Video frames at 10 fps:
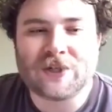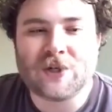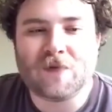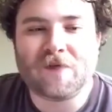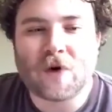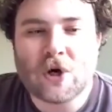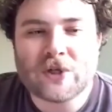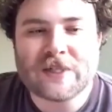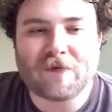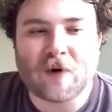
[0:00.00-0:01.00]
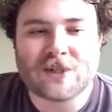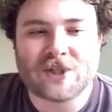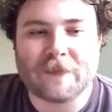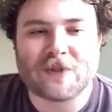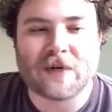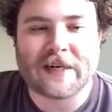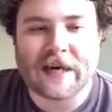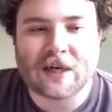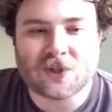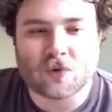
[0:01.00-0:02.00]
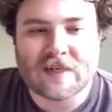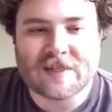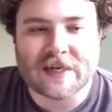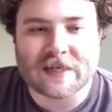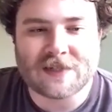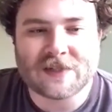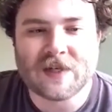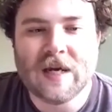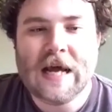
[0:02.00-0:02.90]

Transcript: could you further differentiate between characteristics